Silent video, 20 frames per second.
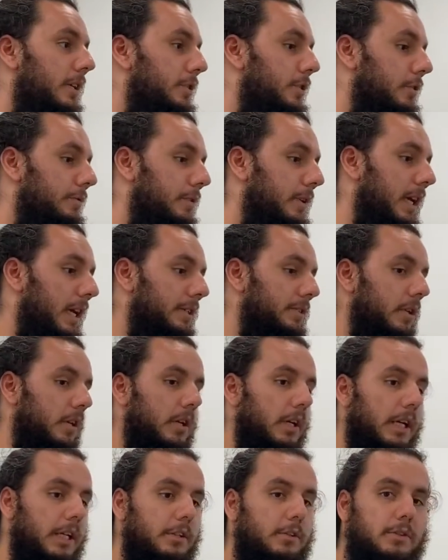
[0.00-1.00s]
So if you guys
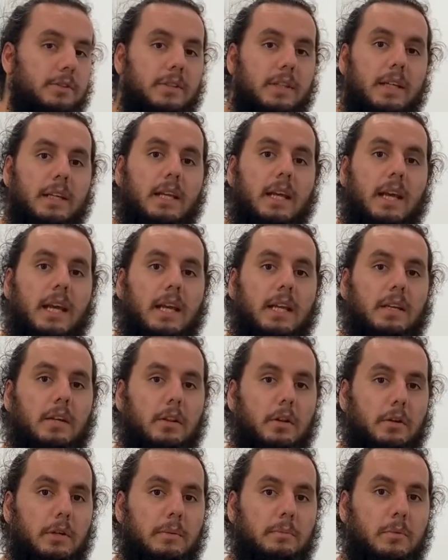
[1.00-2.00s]
are interested in
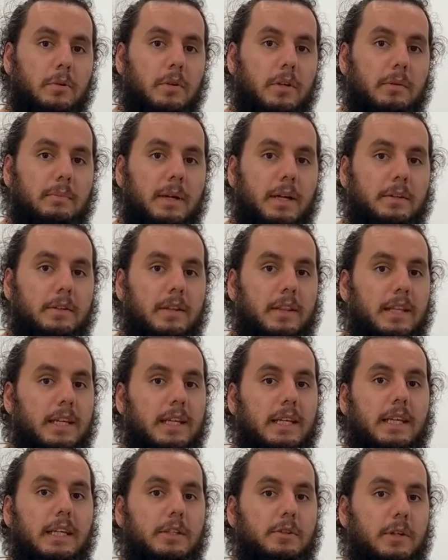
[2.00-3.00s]
learning more about the
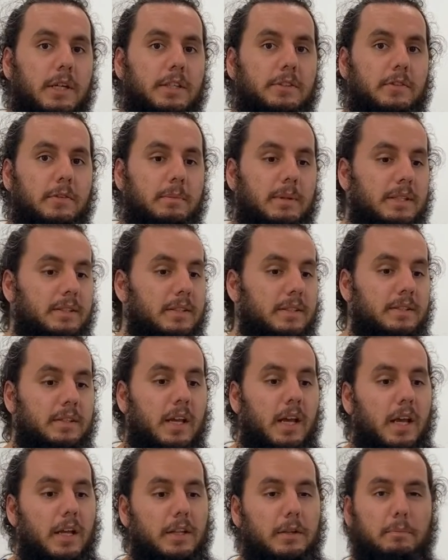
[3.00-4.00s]
heat transfer business,
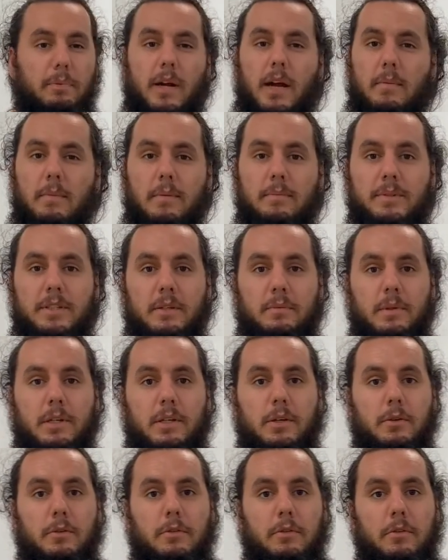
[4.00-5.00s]
the problems that we
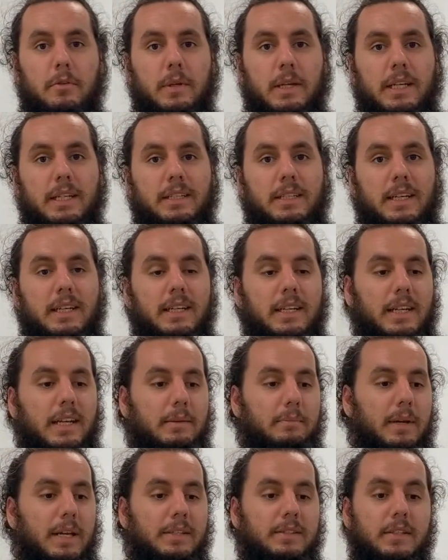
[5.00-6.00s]
go through on a
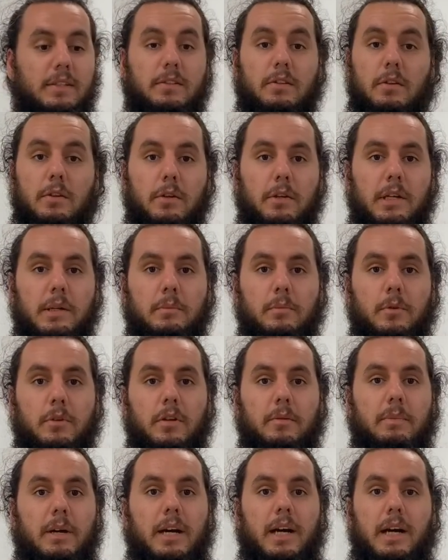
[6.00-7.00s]
day-to-day basis, learning
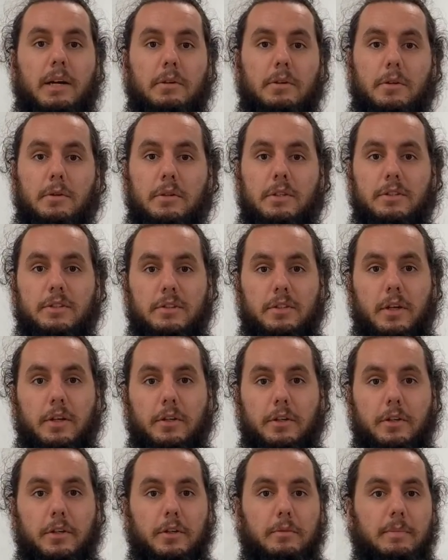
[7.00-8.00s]
more about how you can
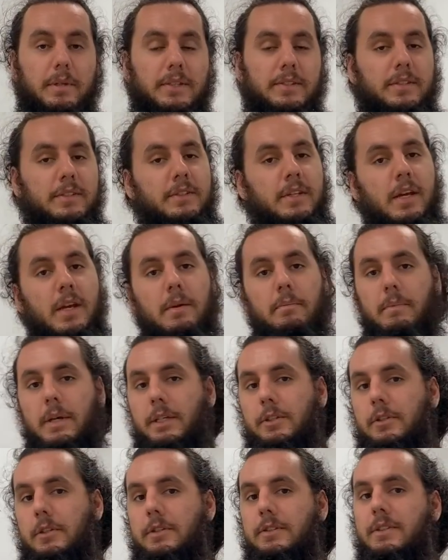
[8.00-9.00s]
start your own business,
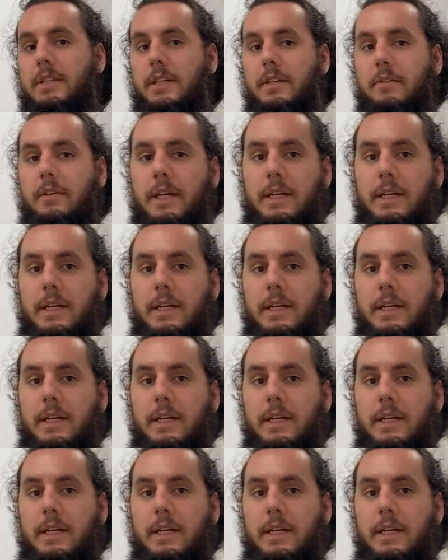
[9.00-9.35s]
make sure to stick